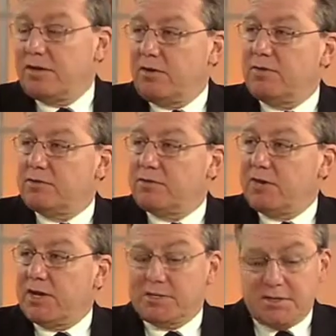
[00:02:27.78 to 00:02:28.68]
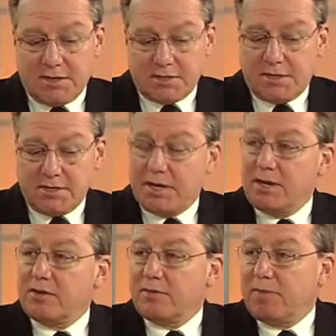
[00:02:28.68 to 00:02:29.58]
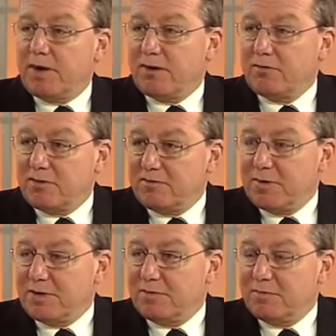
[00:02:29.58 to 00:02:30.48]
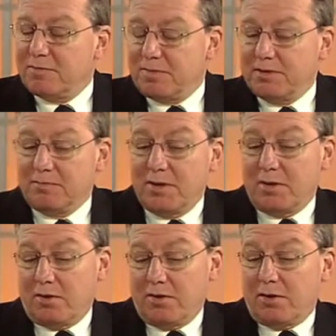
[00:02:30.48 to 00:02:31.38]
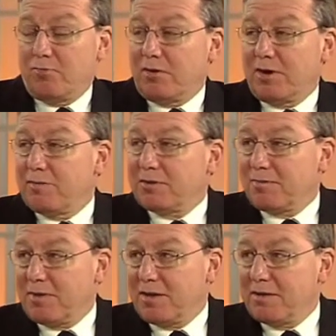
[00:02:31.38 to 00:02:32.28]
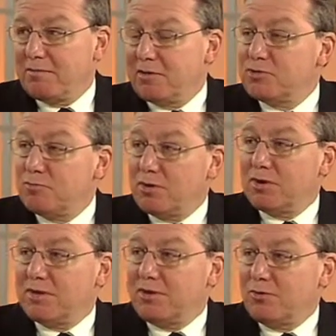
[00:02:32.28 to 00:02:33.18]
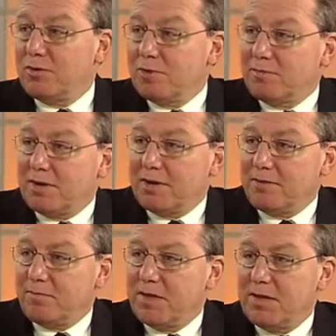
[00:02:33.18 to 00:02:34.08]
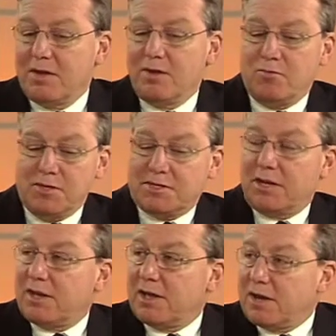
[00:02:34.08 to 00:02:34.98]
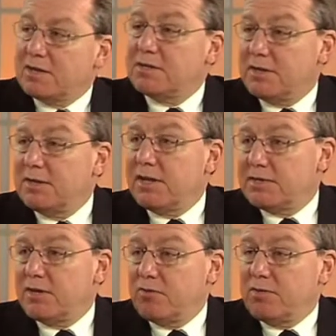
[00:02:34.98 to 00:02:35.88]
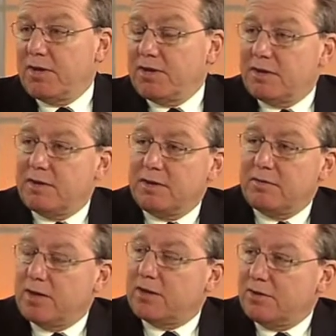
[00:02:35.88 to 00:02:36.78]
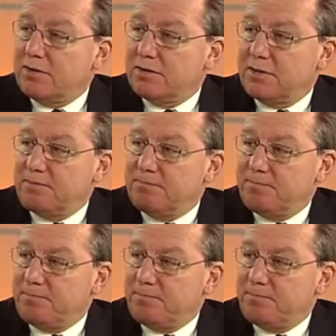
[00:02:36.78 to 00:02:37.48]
the owners of an asset, just as any other buyer would have been, although we're able to pay much more than the normal buyer. We sell that asset, and that's how we make our income.